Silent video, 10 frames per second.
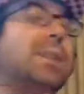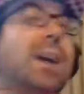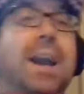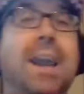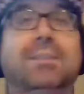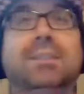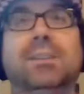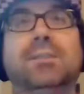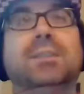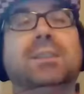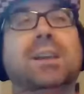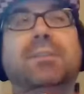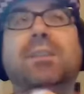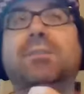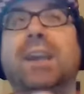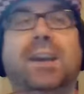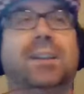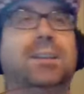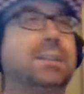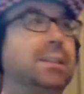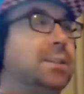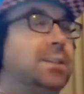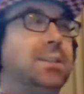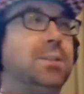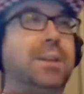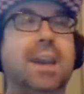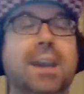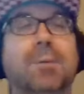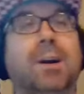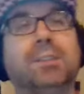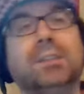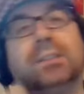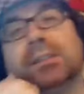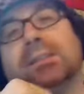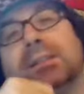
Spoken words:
I have to tell you, the level of talent in NXT UK watching this